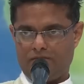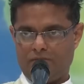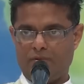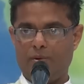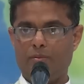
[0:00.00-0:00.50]

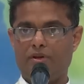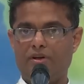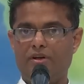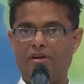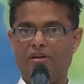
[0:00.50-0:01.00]
Remember
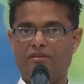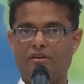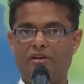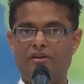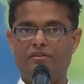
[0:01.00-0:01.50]
it
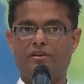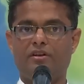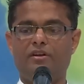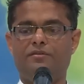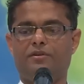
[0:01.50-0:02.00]
is a
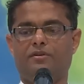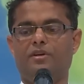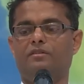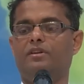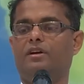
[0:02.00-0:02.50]
gift
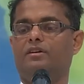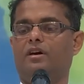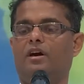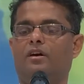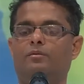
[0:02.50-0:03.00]
that
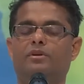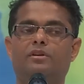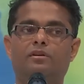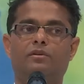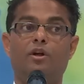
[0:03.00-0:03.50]
I have been
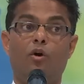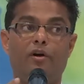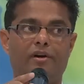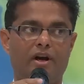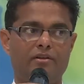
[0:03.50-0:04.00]
given.
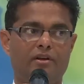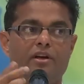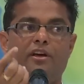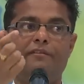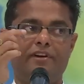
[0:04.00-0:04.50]
Or rather,
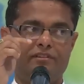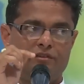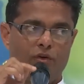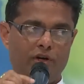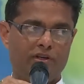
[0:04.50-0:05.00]
if it is
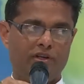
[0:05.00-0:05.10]
not